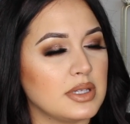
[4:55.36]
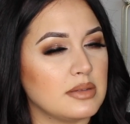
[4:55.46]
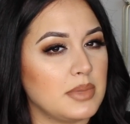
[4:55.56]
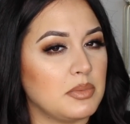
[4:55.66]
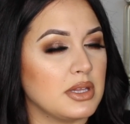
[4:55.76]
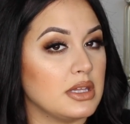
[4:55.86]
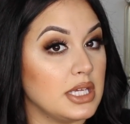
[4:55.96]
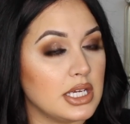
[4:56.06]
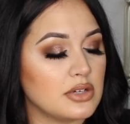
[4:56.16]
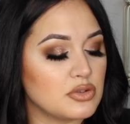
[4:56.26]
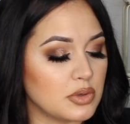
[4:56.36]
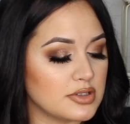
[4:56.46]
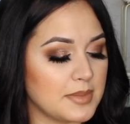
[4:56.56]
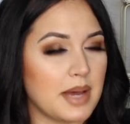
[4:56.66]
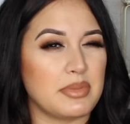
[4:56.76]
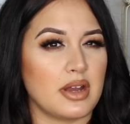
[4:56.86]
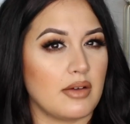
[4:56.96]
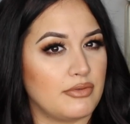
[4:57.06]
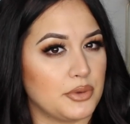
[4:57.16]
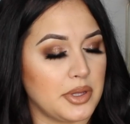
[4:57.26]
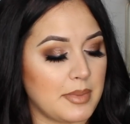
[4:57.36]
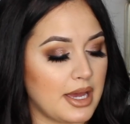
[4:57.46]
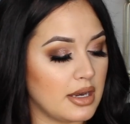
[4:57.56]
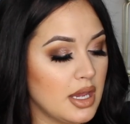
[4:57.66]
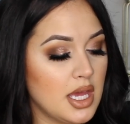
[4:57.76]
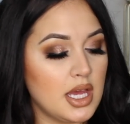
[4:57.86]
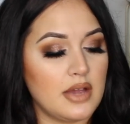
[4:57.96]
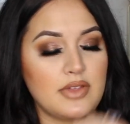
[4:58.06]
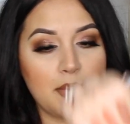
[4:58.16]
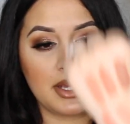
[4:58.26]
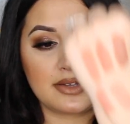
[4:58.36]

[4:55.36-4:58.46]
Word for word: but maybe leaning towards matte, but not fully matte, if that